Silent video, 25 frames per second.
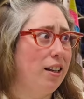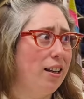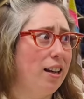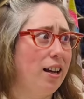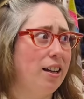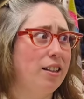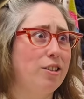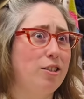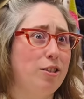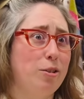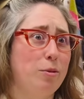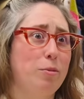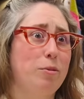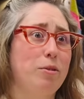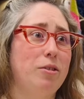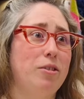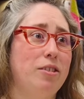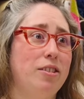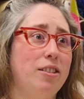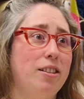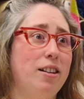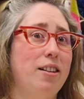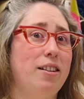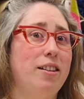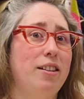Yes, you
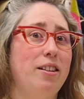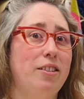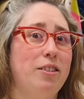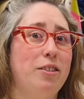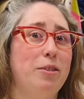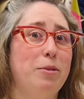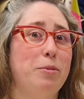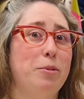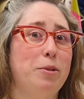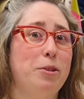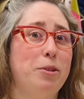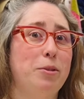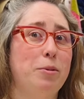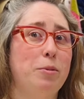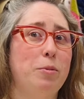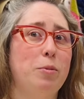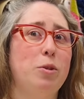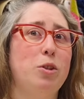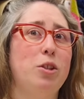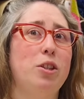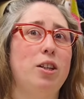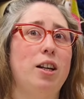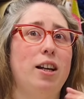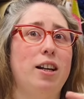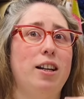would. I know you would. Would
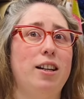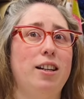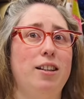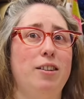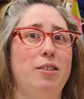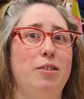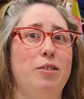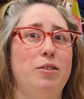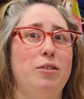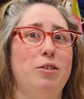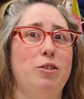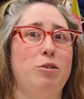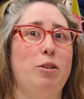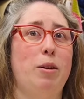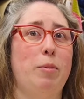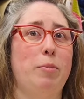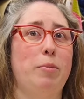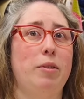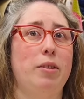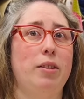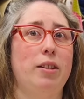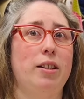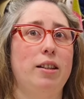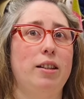you like a little strap on it?